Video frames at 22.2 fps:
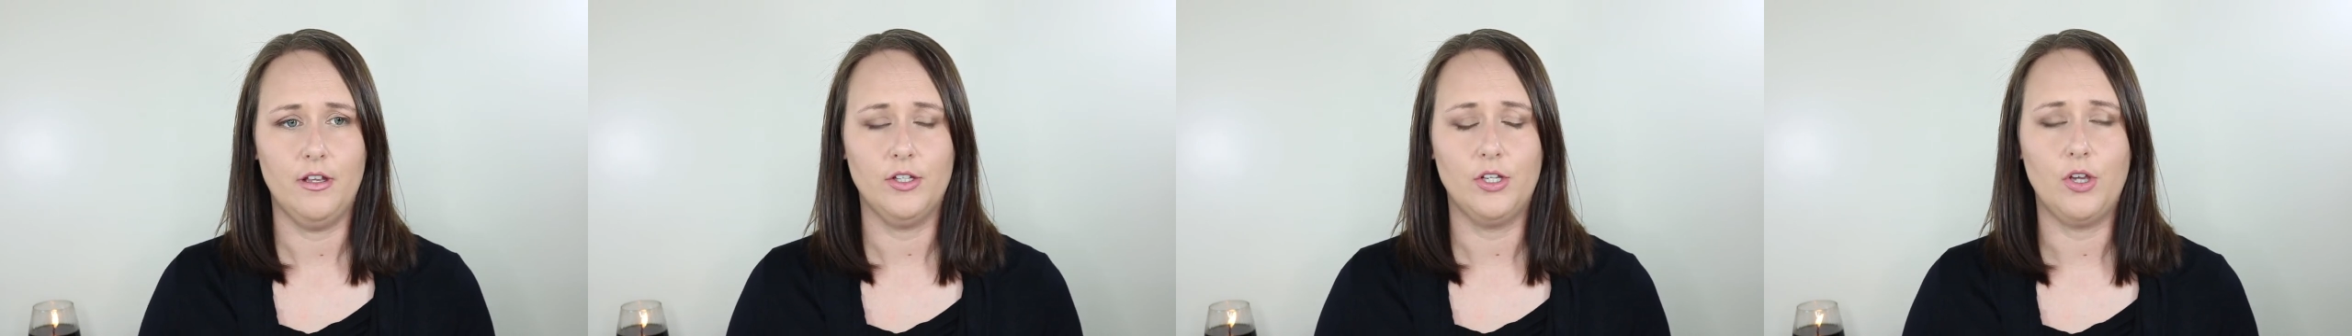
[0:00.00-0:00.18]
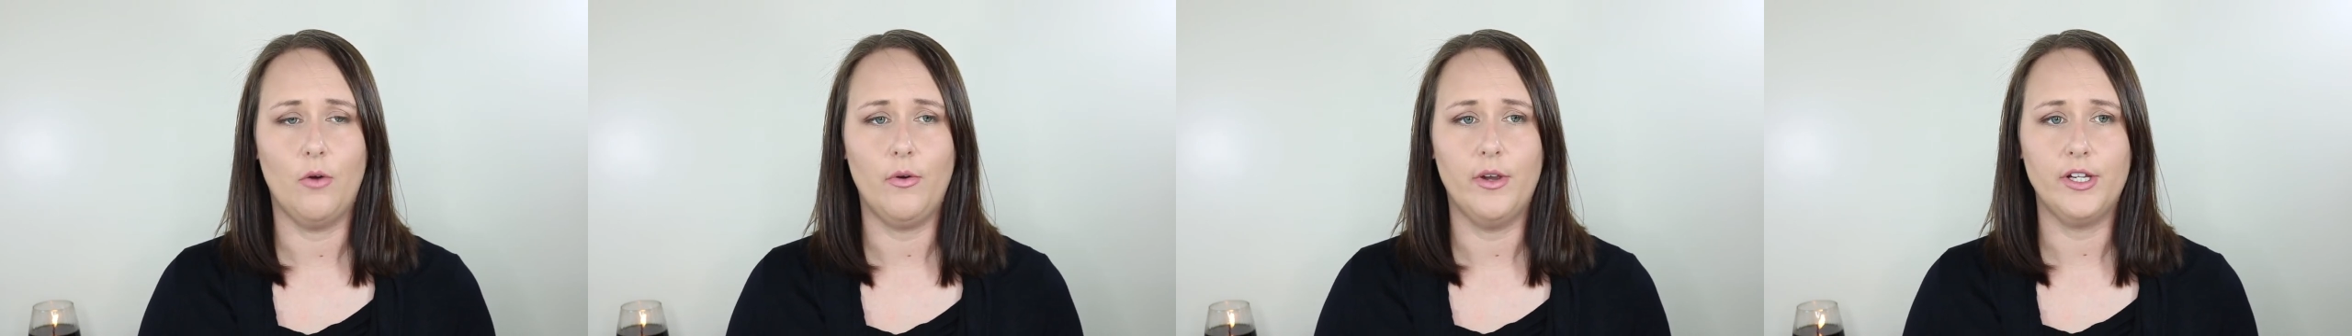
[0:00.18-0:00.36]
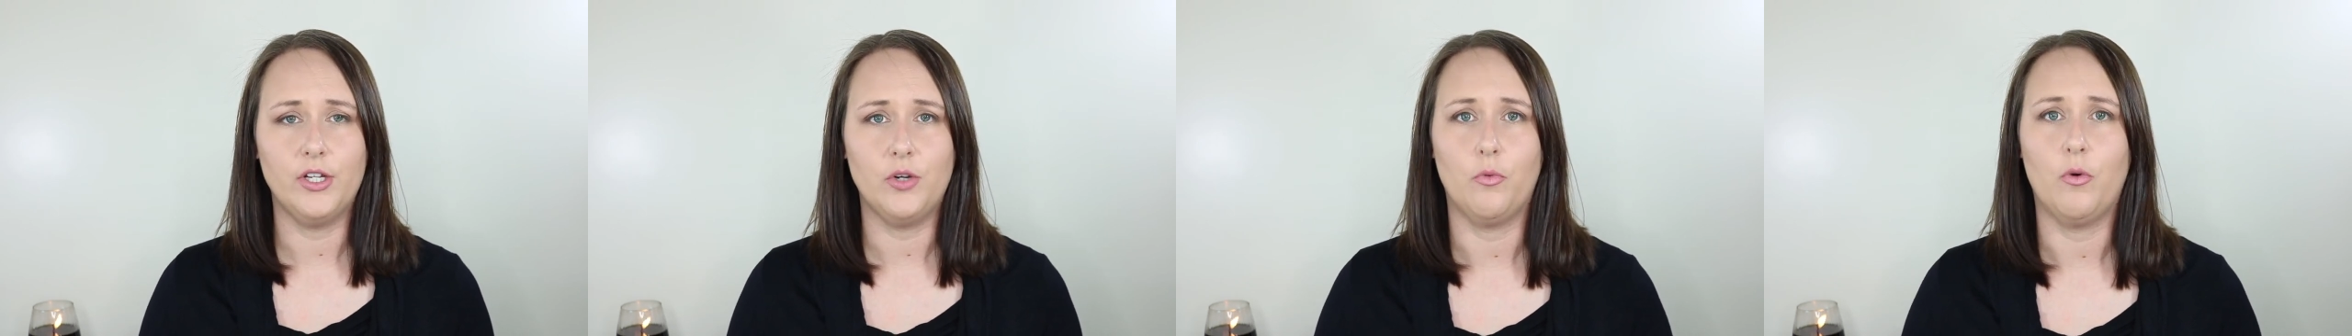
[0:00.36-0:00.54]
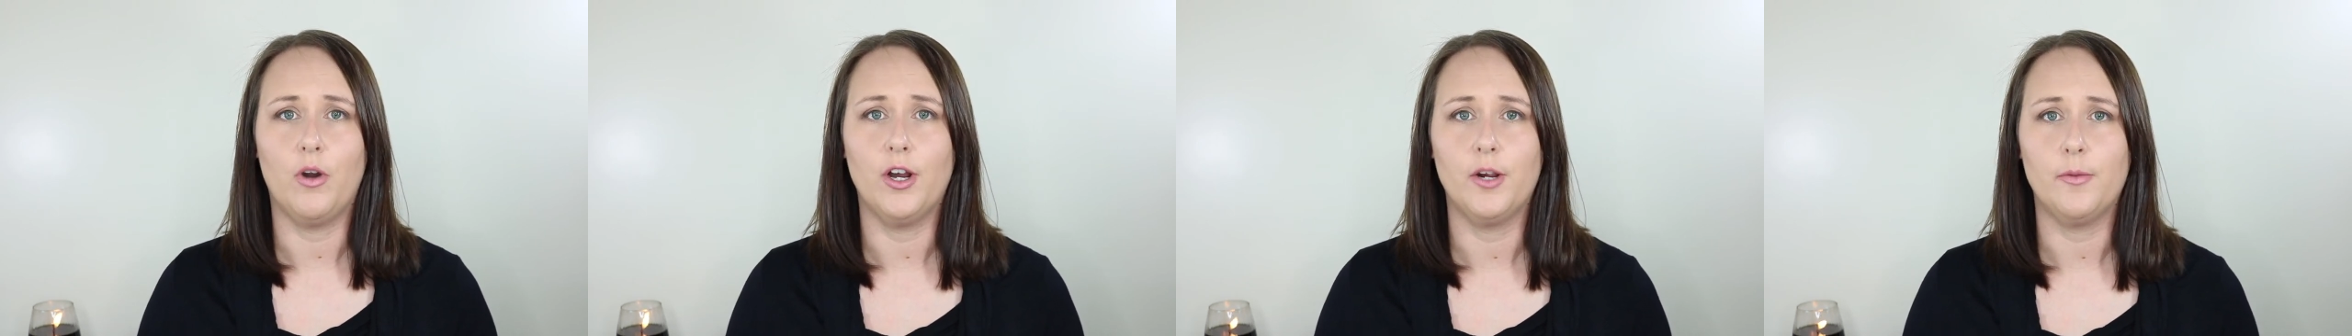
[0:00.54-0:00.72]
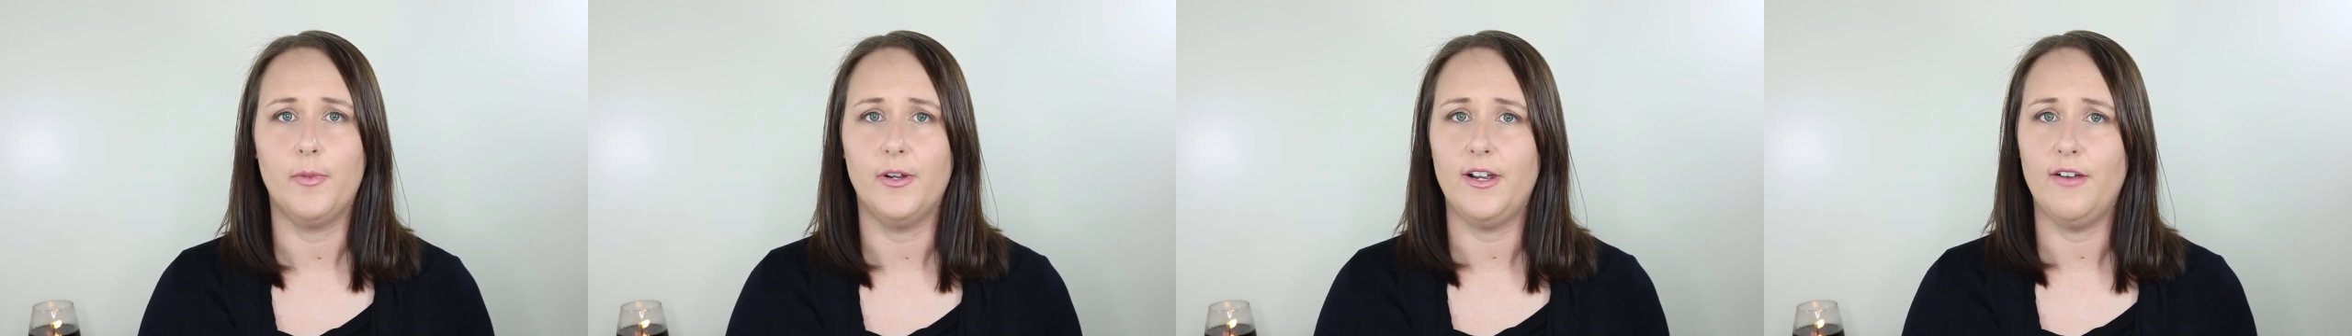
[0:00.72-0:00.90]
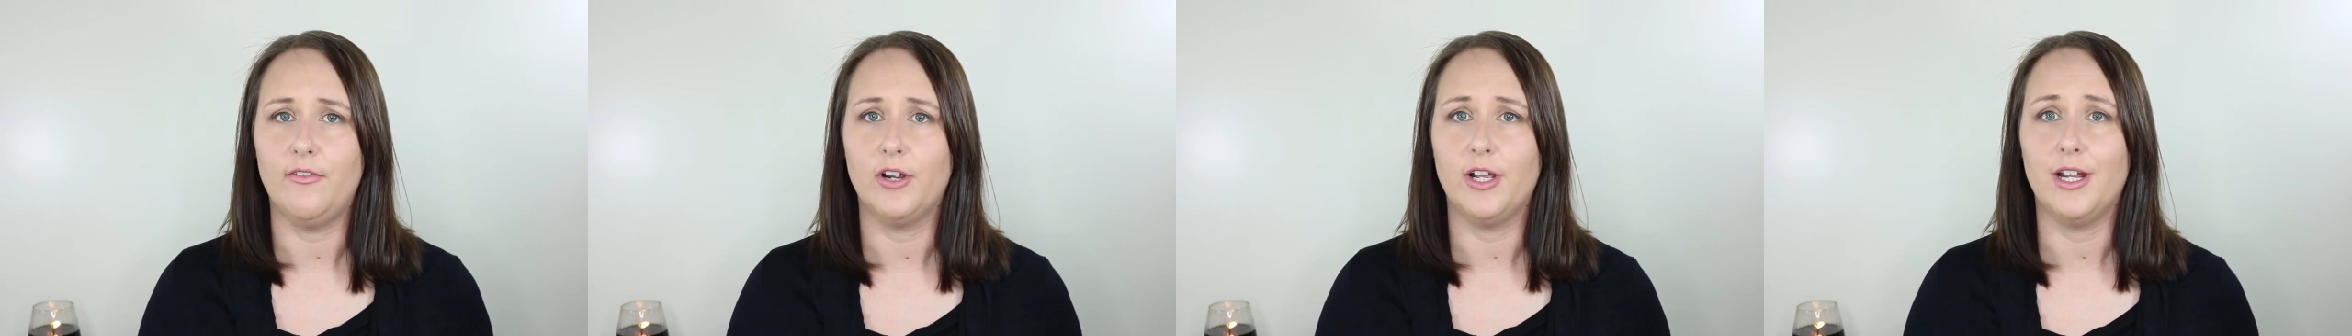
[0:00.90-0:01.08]
going to work
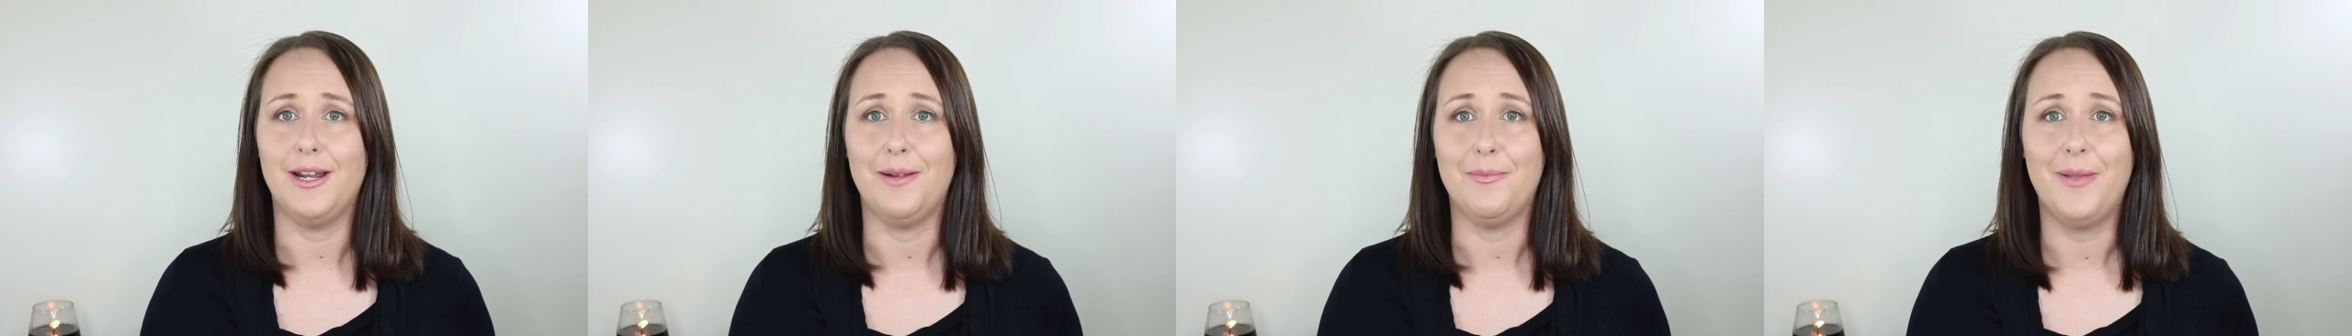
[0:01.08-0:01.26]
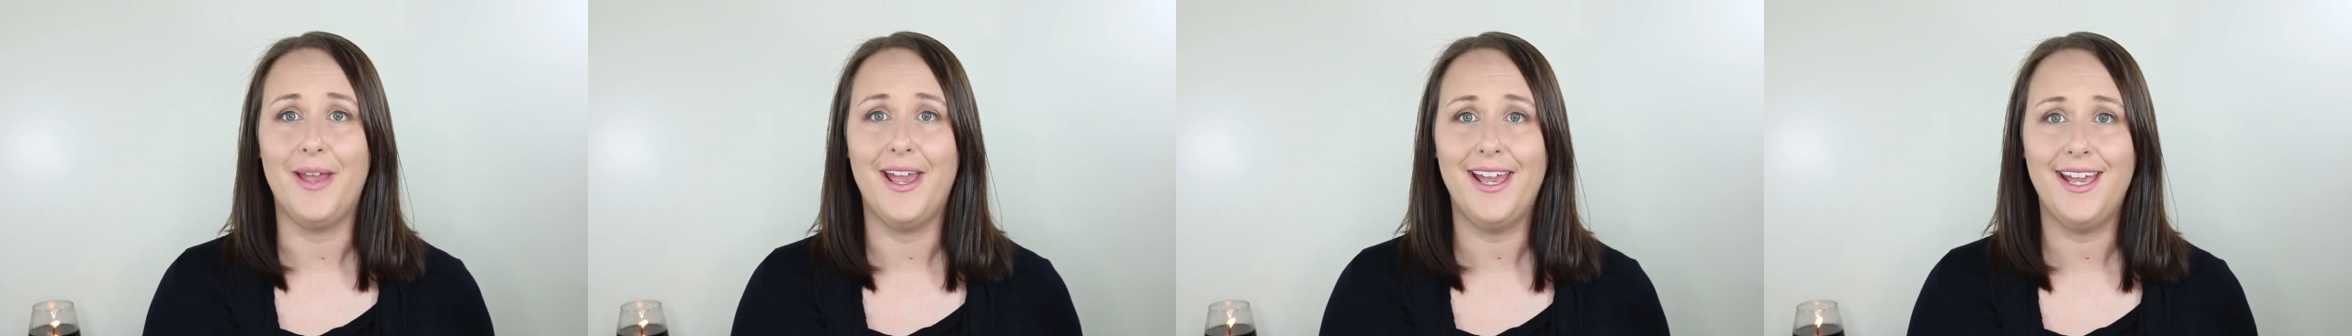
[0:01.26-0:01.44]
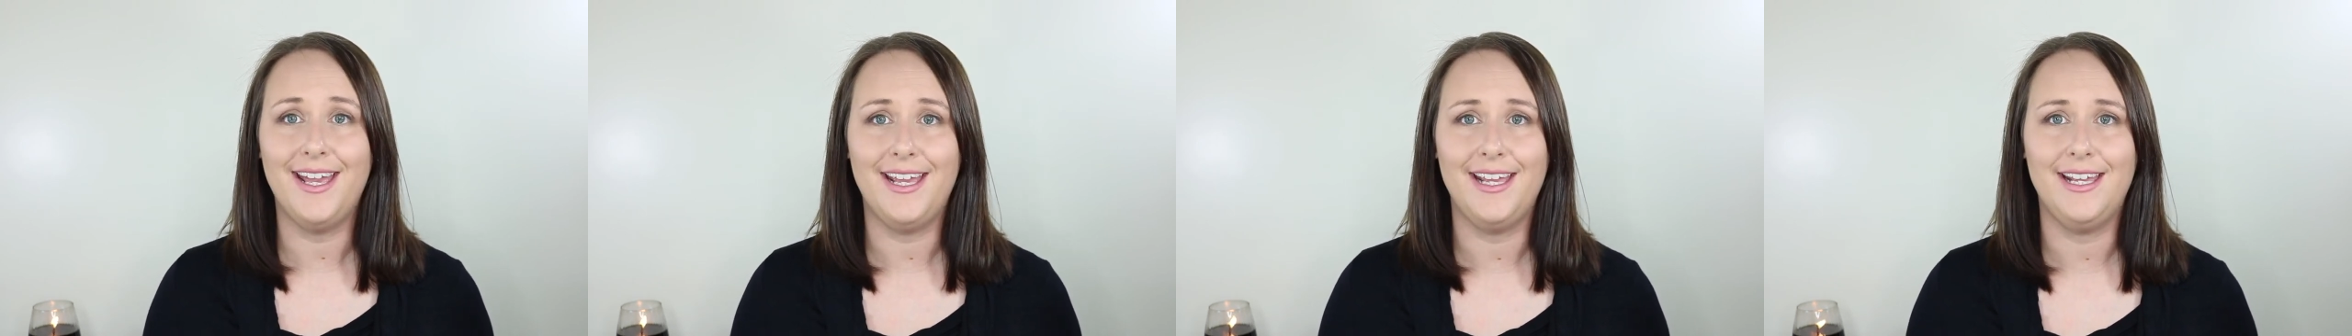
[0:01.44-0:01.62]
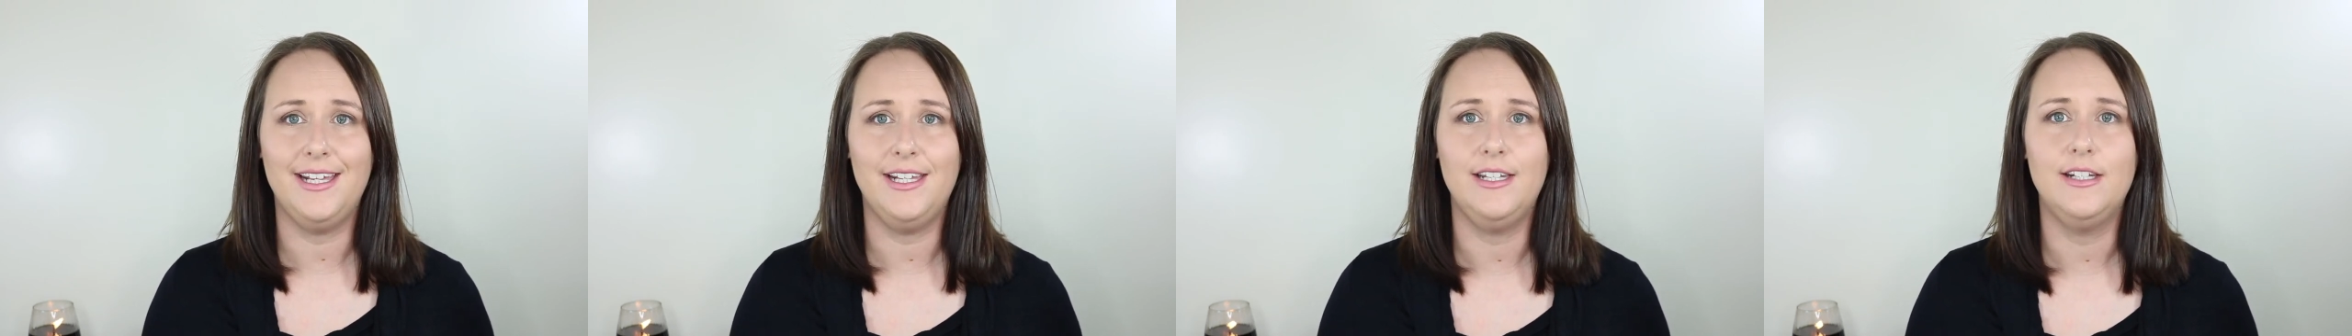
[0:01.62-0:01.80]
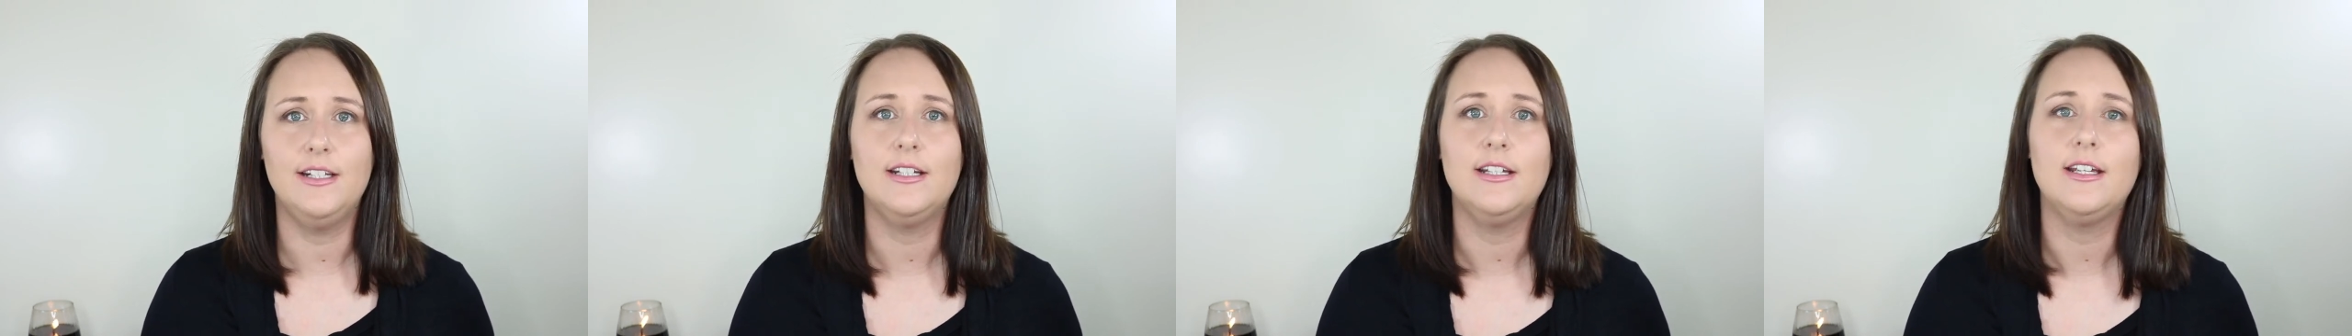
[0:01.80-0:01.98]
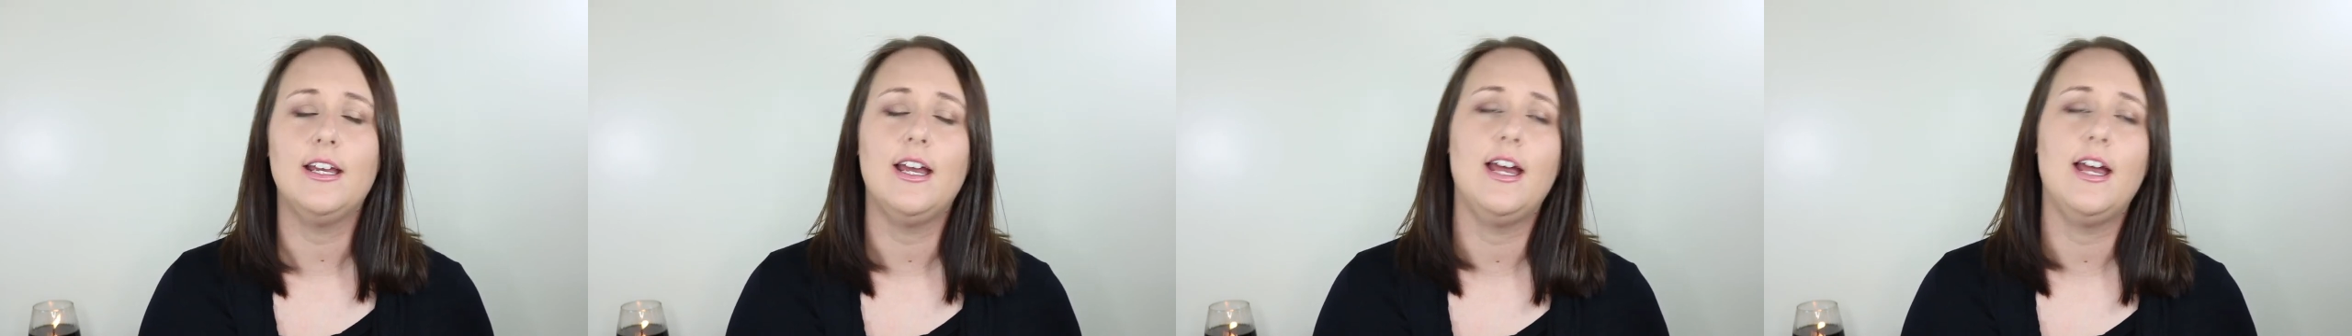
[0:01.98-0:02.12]
but never getting paid